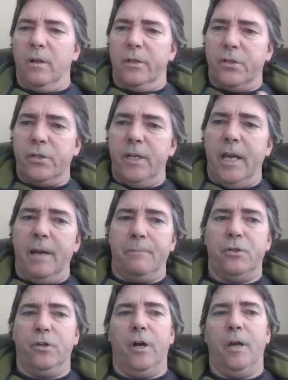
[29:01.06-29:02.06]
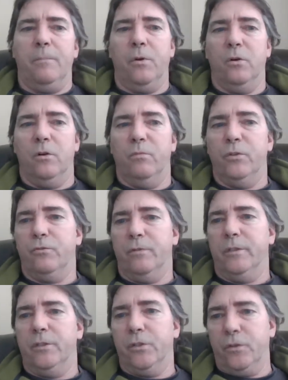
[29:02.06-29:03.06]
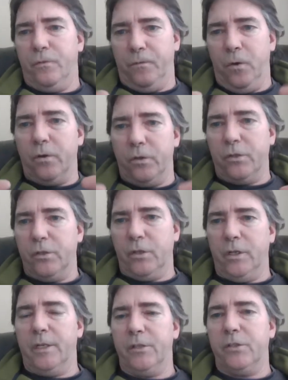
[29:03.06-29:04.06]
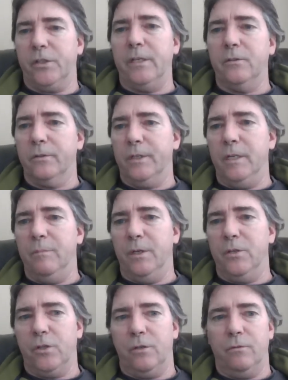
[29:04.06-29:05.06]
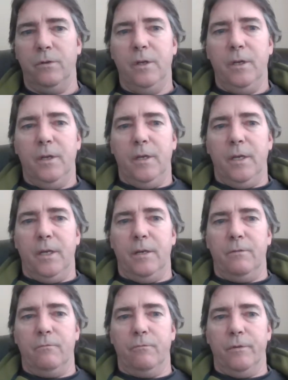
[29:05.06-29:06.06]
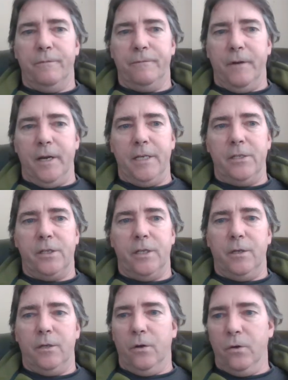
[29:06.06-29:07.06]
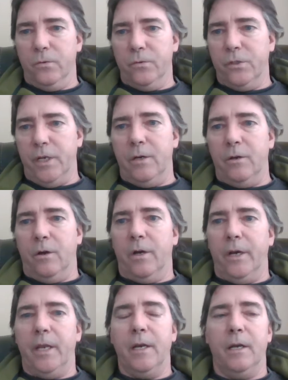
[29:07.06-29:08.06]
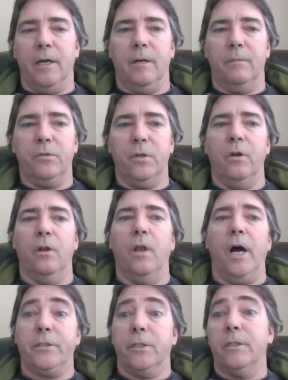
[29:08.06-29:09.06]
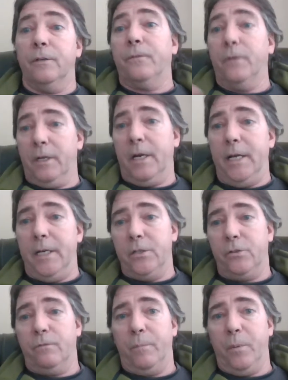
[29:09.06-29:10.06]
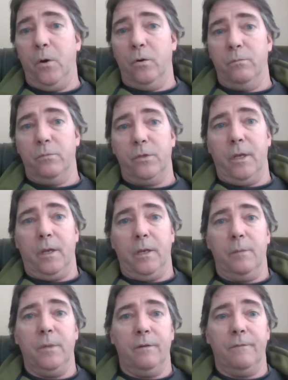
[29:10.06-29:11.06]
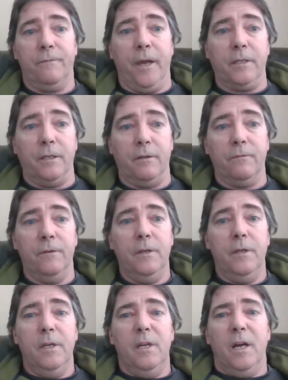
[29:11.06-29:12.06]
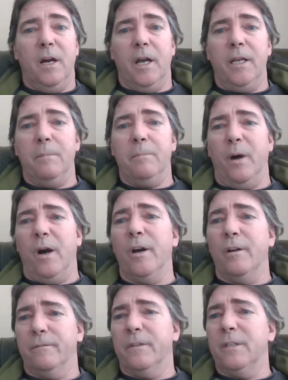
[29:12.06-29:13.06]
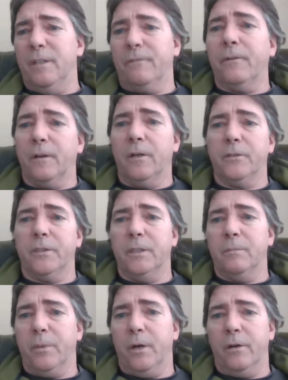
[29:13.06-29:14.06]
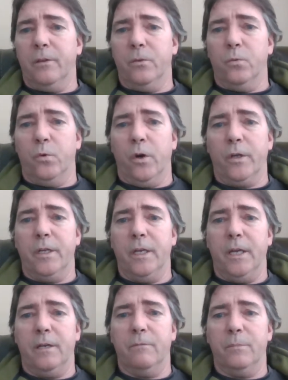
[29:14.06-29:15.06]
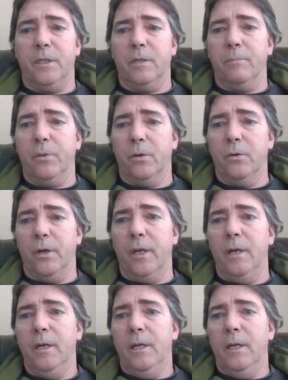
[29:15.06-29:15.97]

a snapshot poem, which really just focuses on a single image and refines it and hones in on it. So there are lots of different kinds of poems that can be effective. And part of the difficulty and part of the work, again, of being a poet